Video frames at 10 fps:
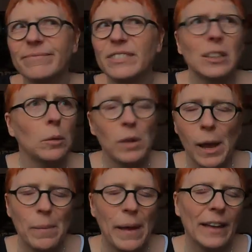summed
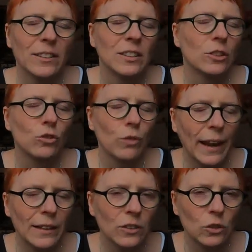up as this
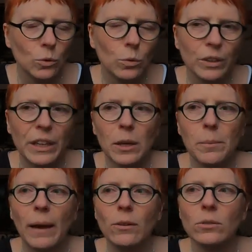grand story
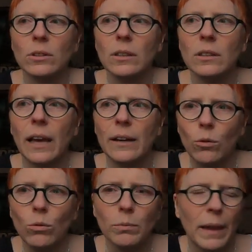about an old